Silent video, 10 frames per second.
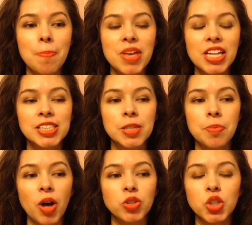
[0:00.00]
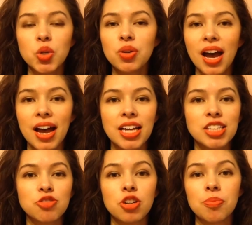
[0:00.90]
It's about two
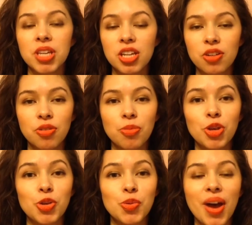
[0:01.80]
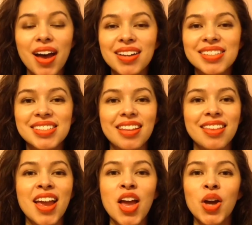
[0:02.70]
guys from the US that
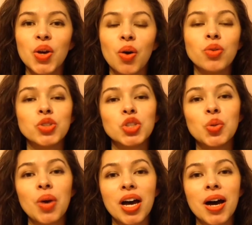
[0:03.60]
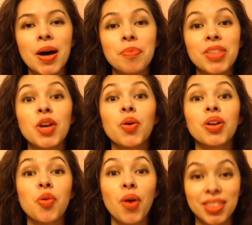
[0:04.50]
they go
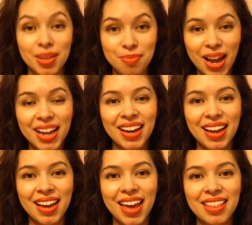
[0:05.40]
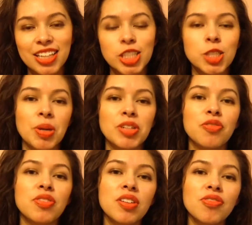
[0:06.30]
to Guatemala and they spend
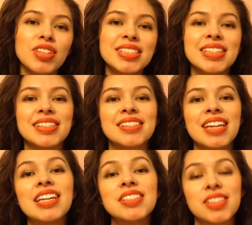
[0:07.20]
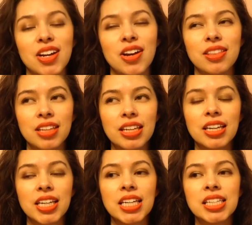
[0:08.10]
56 days there, I think
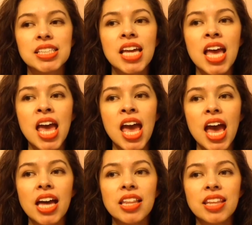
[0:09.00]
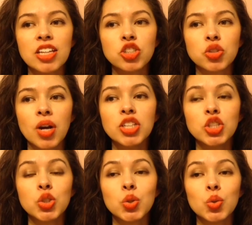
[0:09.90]
it is. And they try
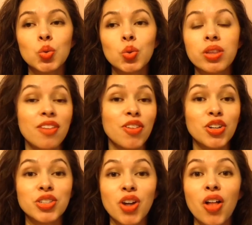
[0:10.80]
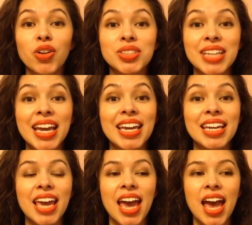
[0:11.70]
to live on a dollar a
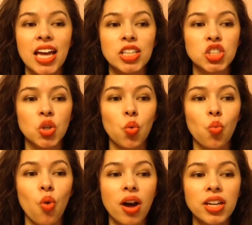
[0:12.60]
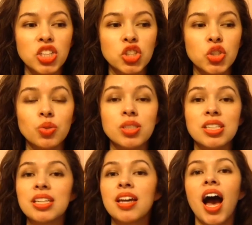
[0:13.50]
day and wanting to
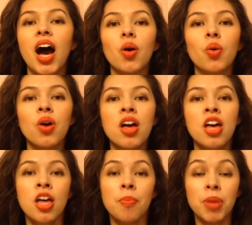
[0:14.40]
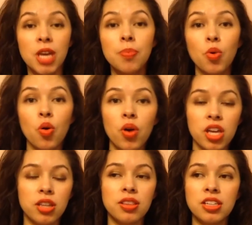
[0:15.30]
see how people
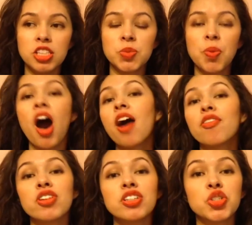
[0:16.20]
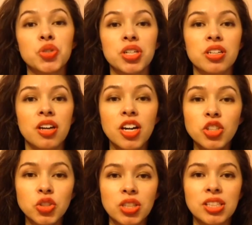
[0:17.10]
in these poverty-stricken
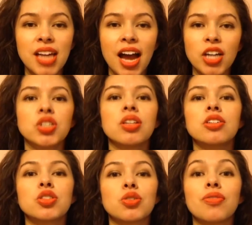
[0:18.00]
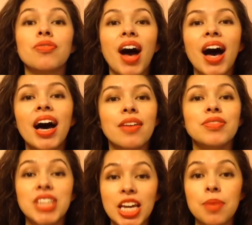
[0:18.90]
countries actually
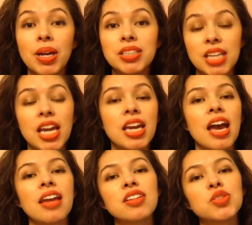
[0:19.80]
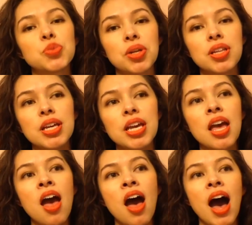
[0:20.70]
survive day by day. And it's really
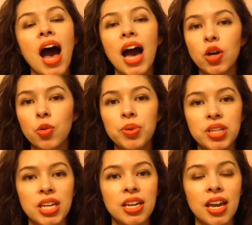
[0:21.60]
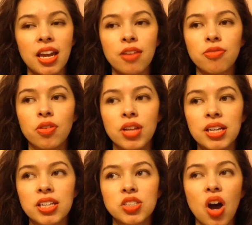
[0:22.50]
eye-opening, and I feel
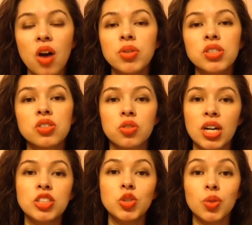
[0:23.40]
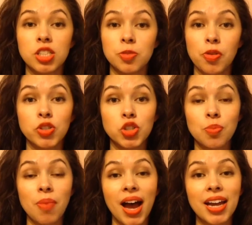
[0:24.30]
like it's always great to expose
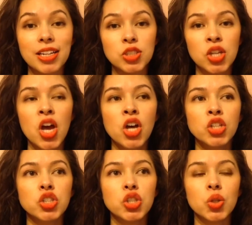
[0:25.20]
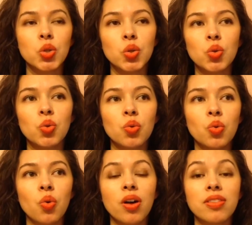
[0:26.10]
your mind
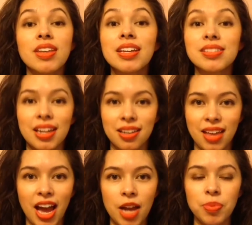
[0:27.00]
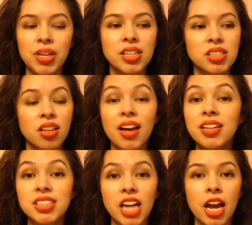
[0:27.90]
to things like that, because a
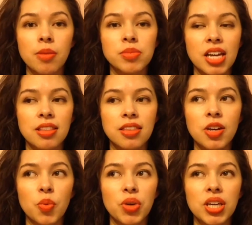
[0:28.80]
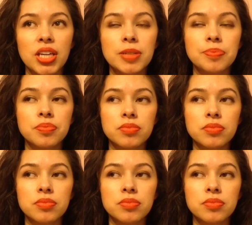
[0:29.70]
lot of times I think we